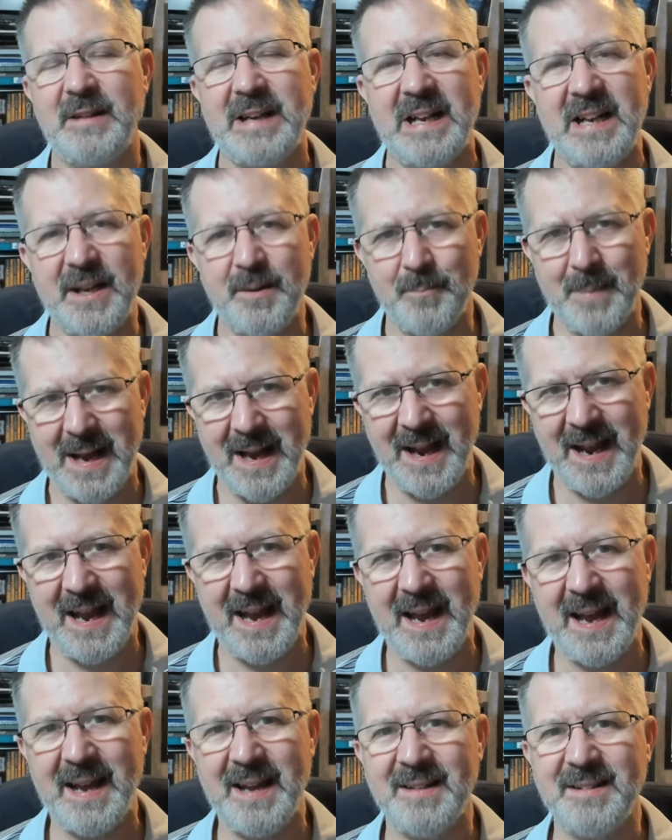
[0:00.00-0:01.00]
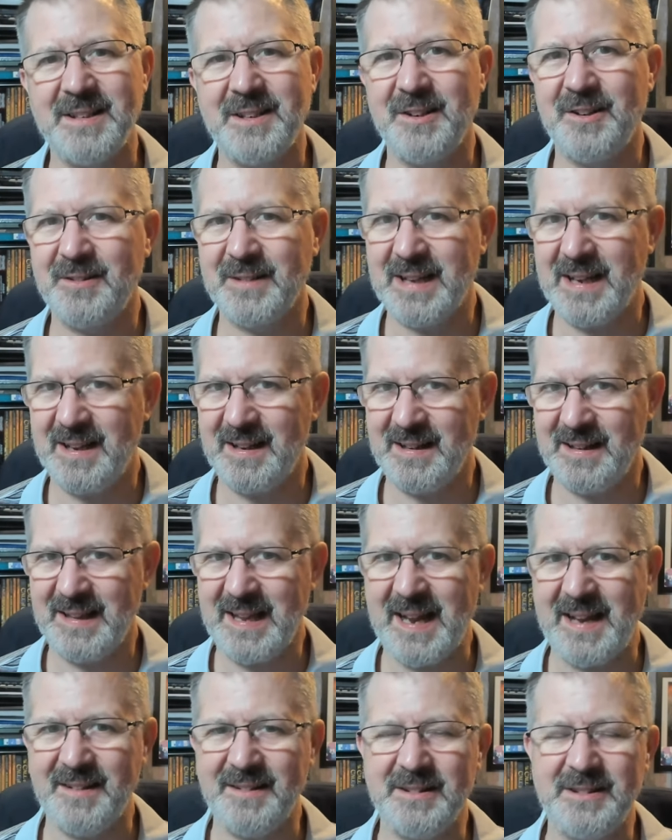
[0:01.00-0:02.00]
clean my hand and not get
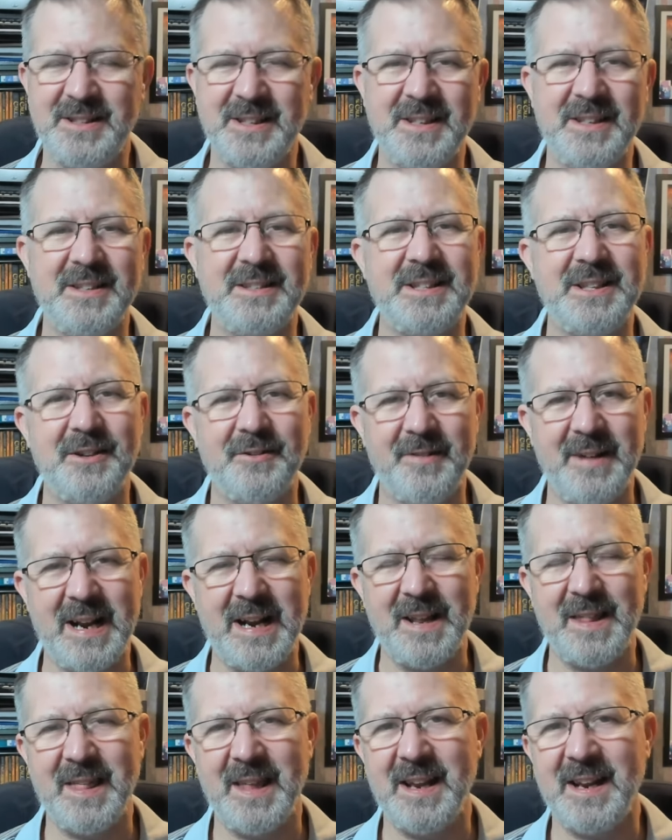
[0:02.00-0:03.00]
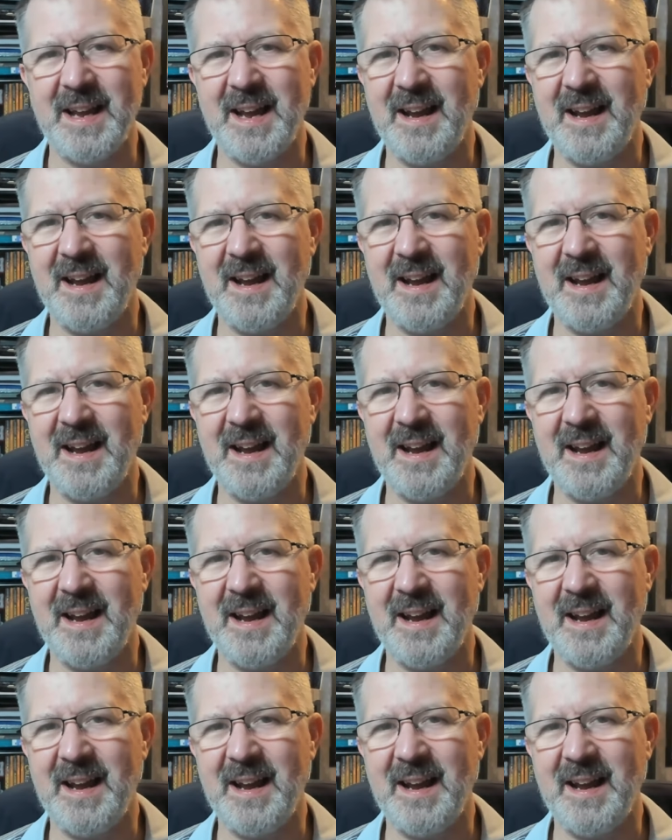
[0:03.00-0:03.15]
that dirty or anything.